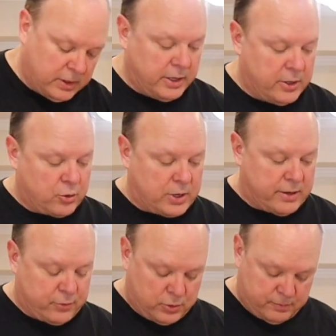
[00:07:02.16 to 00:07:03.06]
Inner
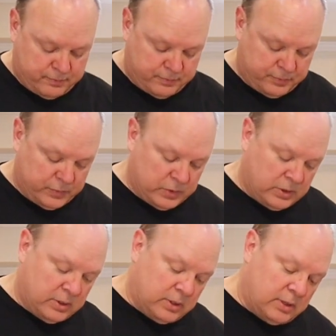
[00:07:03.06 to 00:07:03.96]
cover,
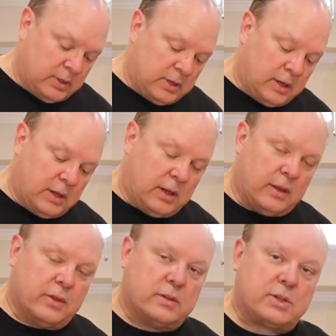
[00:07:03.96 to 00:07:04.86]

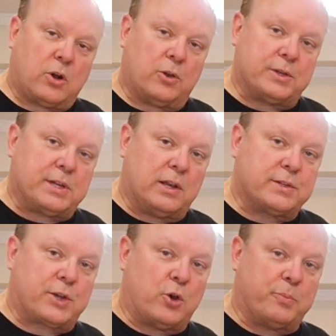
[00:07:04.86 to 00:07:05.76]
and that's called a
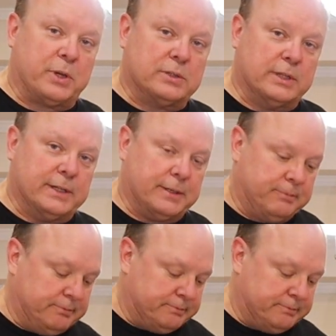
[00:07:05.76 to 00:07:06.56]
telescoping lid.